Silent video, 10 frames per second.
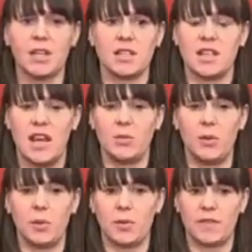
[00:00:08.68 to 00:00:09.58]
Tonight, we
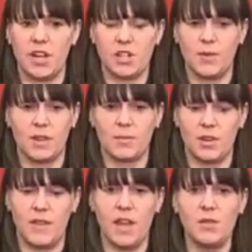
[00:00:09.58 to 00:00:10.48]
will provide you with a
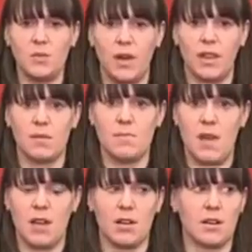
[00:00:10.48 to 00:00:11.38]
briefing with
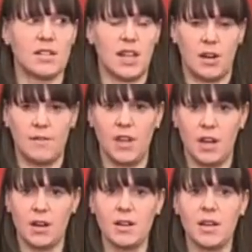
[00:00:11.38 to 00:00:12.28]
Mayor Tara
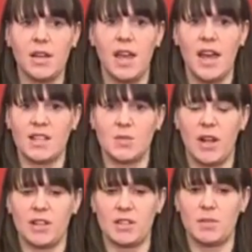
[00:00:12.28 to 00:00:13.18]
Veer, as well
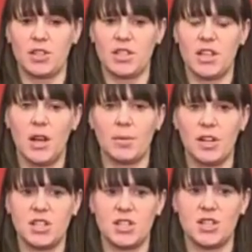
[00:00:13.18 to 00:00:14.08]
as Emergency
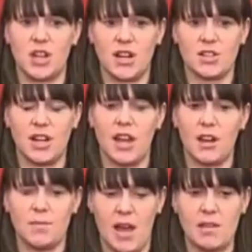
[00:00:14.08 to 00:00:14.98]
Operations Director
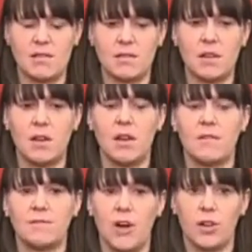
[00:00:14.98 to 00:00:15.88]
Karen Dunn,
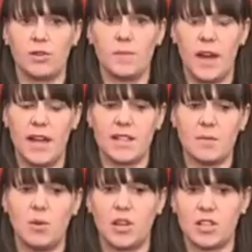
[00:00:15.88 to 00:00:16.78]
followed by some
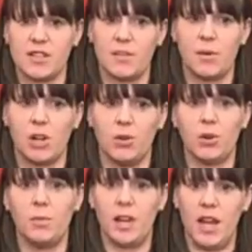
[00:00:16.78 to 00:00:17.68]
questions from our local
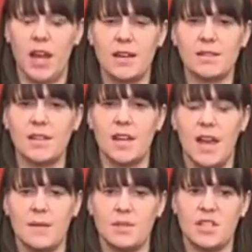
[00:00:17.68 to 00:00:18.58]
media
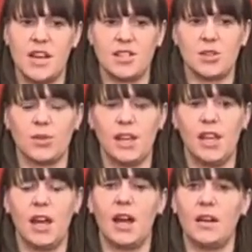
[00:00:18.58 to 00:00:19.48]
and
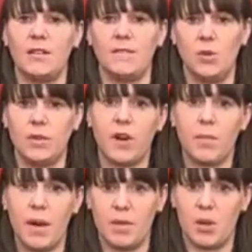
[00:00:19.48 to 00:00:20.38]
potentially a few of our
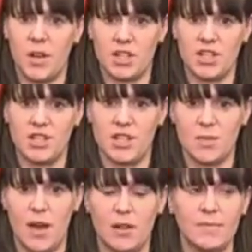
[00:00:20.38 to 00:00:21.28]
public questions as
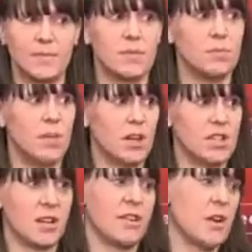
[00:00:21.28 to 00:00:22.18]
well. Mayor
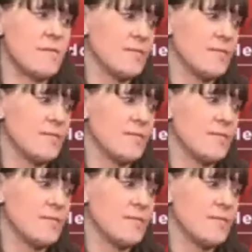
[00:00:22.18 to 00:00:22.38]
Tara Veer.